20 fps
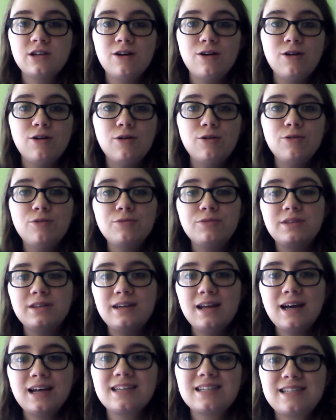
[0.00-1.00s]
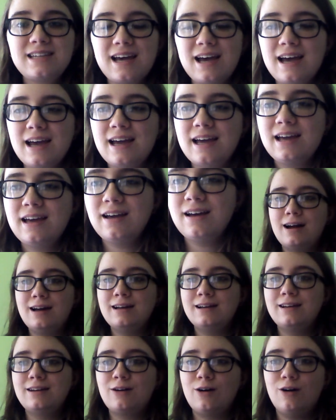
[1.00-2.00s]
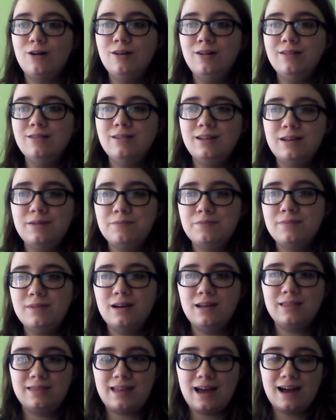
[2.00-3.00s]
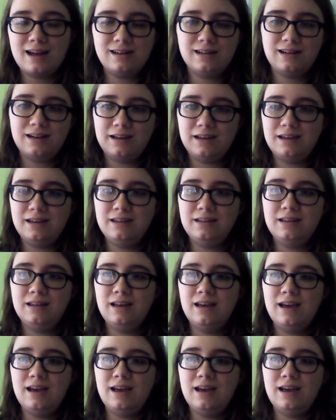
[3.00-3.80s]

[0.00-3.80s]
So the next day I call him that night.